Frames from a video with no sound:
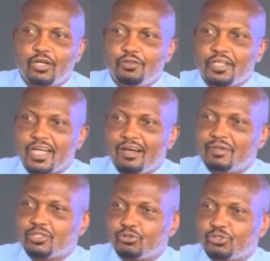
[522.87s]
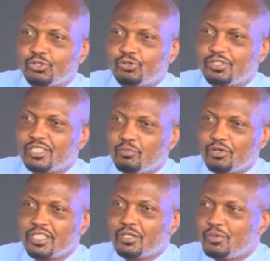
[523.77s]
on the government roadshow this
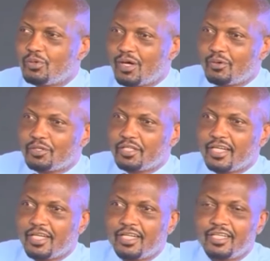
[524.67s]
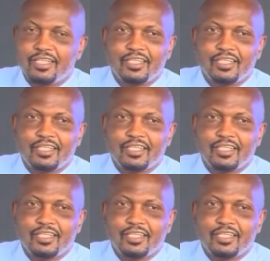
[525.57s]
morning, we were with the